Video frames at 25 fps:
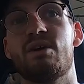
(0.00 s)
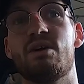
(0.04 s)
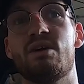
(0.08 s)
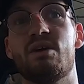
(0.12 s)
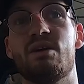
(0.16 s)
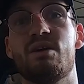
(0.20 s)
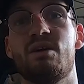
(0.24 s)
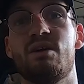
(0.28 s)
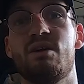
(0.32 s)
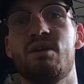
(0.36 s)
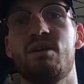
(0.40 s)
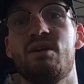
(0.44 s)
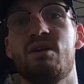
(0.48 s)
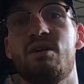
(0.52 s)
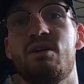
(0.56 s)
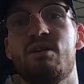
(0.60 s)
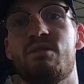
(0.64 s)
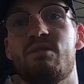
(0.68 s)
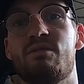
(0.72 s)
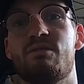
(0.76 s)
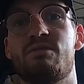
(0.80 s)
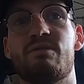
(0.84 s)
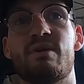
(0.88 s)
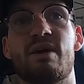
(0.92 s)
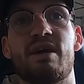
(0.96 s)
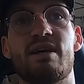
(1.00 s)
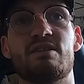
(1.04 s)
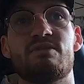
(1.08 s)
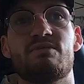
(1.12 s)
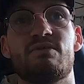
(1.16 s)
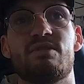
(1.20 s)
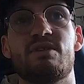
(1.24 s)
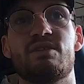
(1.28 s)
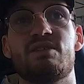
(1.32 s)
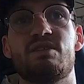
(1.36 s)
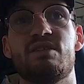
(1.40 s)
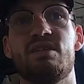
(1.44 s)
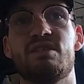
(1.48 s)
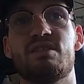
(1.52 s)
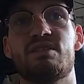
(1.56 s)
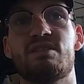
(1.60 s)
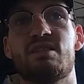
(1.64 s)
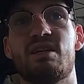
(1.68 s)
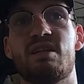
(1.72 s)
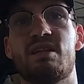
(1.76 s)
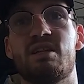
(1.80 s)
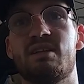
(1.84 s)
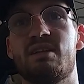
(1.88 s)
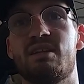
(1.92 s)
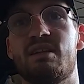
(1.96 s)
the fans for the
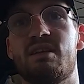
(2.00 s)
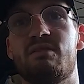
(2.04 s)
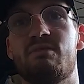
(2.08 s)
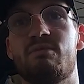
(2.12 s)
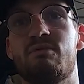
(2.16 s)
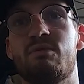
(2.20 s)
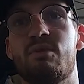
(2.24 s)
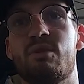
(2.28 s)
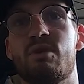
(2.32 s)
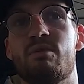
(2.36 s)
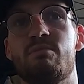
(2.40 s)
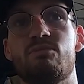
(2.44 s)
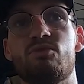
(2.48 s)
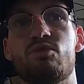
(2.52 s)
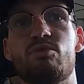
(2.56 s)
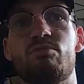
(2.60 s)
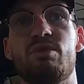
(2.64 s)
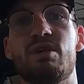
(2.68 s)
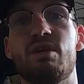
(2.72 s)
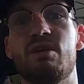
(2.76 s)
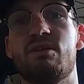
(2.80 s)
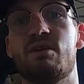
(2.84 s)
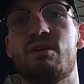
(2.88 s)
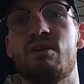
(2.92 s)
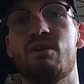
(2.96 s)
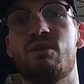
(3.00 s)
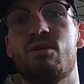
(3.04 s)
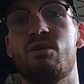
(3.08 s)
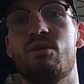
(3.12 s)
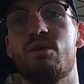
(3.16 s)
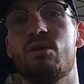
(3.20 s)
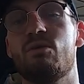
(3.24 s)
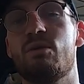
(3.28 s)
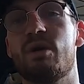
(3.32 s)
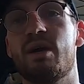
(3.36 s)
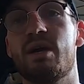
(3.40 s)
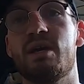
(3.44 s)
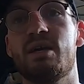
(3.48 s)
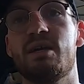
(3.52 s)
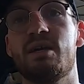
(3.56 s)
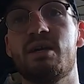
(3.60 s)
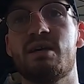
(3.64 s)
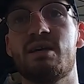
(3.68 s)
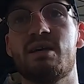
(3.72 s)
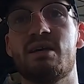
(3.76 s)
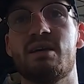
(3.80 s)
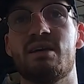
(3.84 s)
season and for them to be there all the way.